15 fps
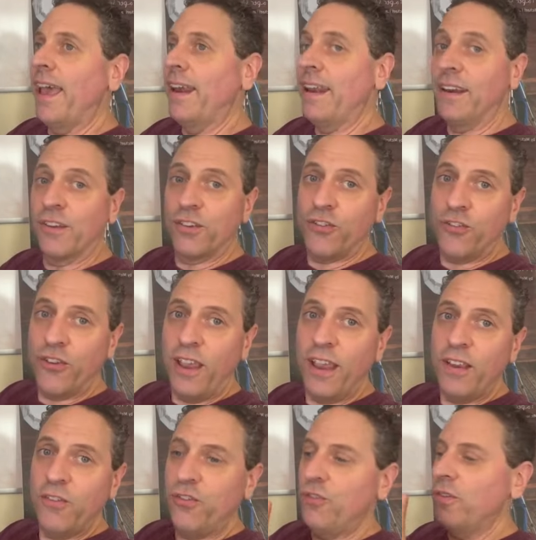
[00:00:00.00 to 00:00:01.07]
and in
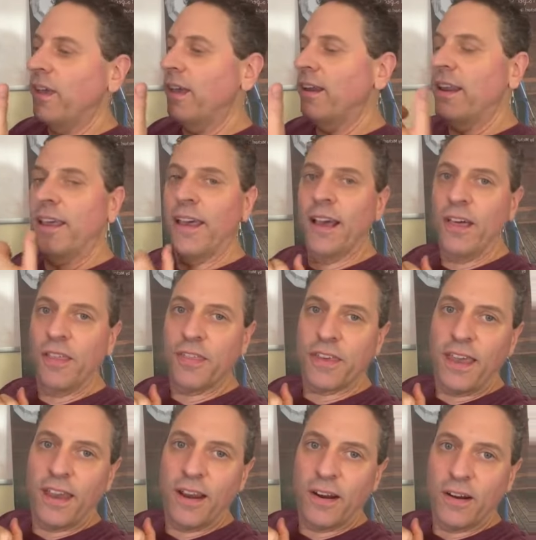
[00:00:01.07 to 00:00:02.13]
exchange, you get
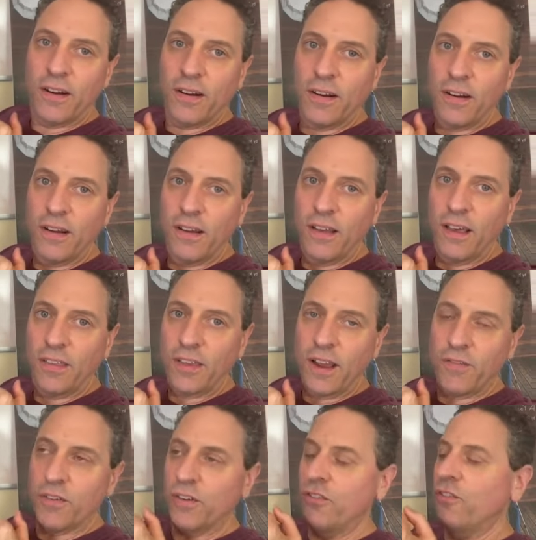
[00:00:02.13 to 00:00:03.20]
health care, health
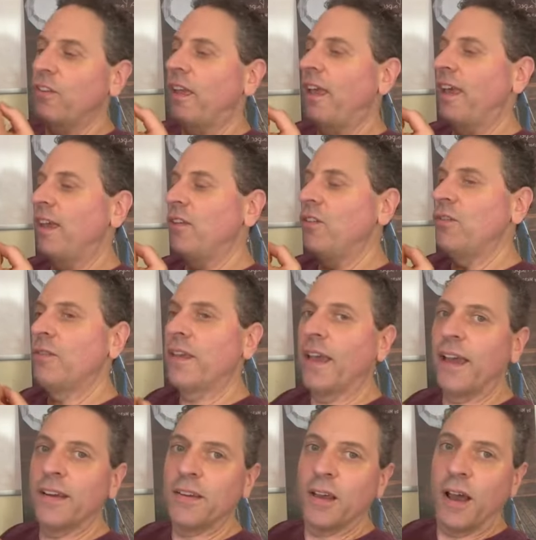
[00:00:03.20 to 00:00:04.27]
coverage, and you
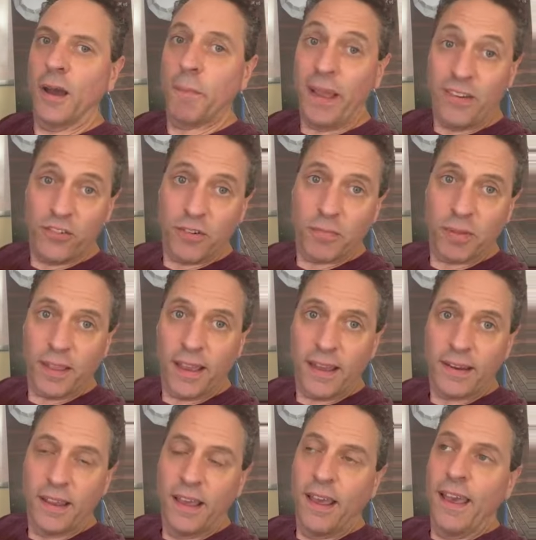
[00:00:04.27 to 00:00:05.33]
get a pension
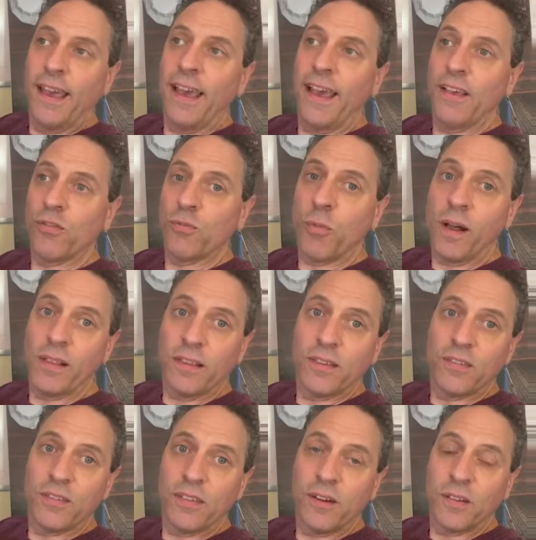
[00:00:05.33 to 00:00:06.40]
plan, as well
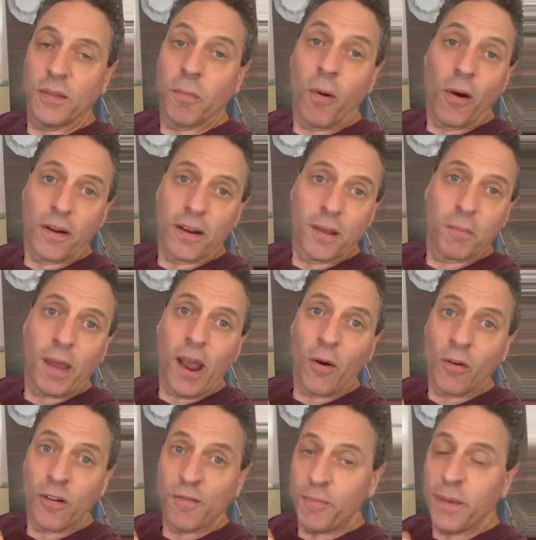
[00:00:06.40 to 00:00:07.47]
as, you know, the bargaining
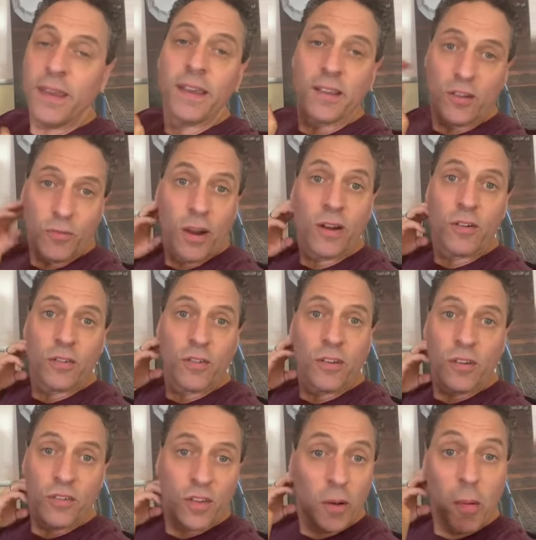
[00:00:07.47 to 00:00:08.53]
power of being in the Writers
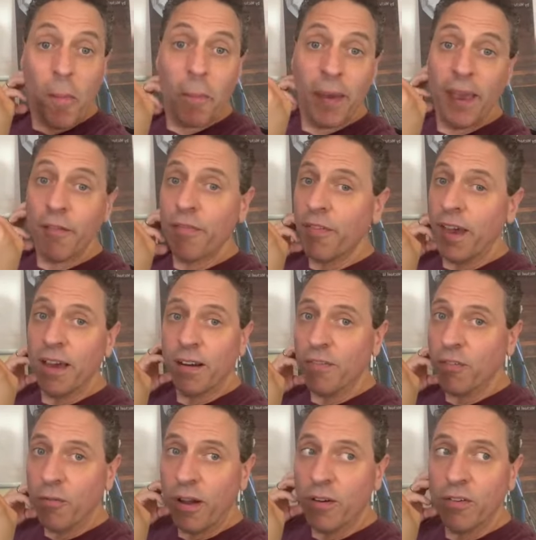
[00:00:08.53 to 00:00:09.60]
Guild. So I'm a big fan
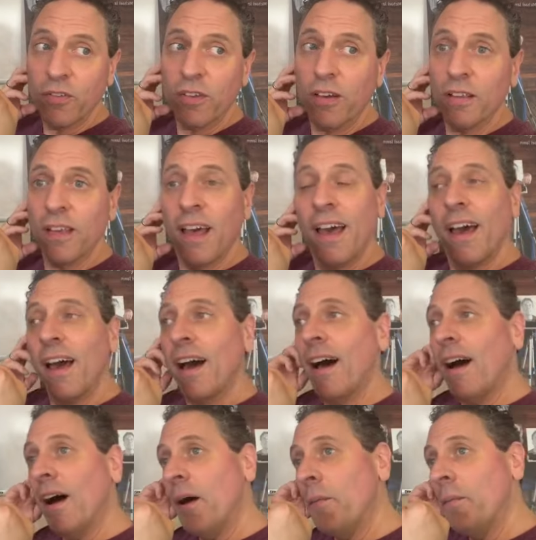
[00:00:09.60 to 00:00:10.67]
of the Writers Guild.
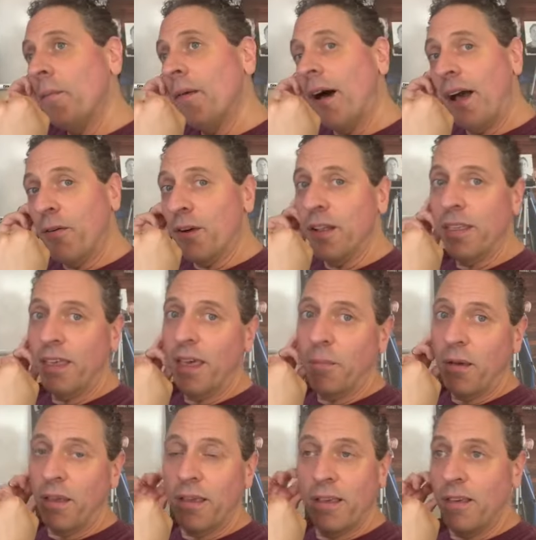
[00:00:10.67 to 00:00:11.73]
Um, I really
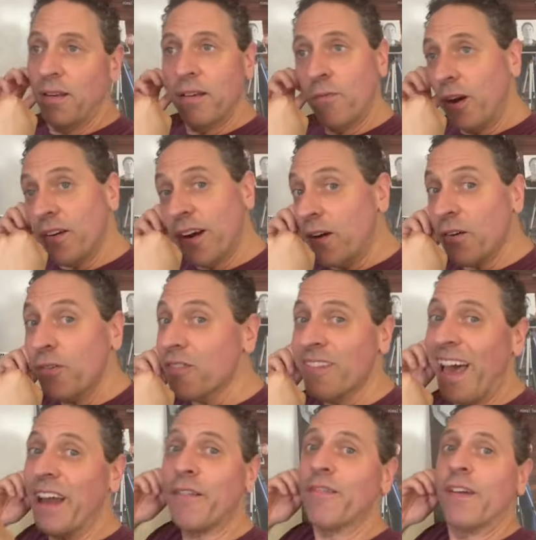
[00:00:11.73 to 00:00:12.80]
am. I, you know, Quentin Tarantino
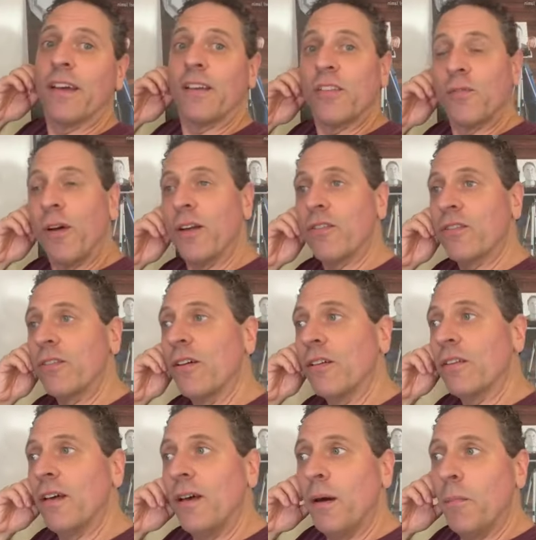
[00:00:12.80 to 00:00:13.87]
is not a fan of the Writers
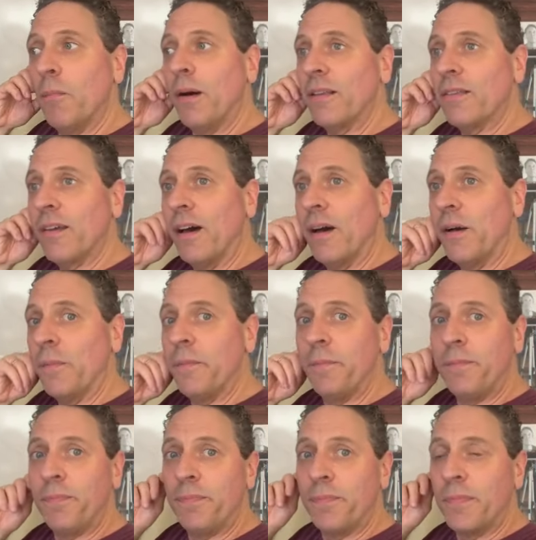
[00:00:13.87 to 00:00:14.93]
Guild. But
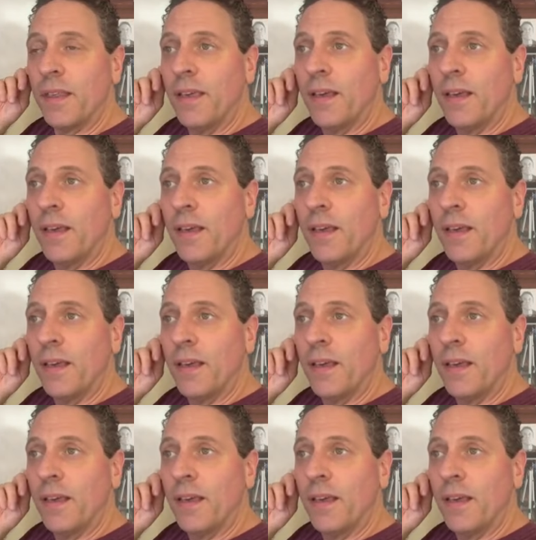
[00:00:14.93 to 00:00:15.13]
um,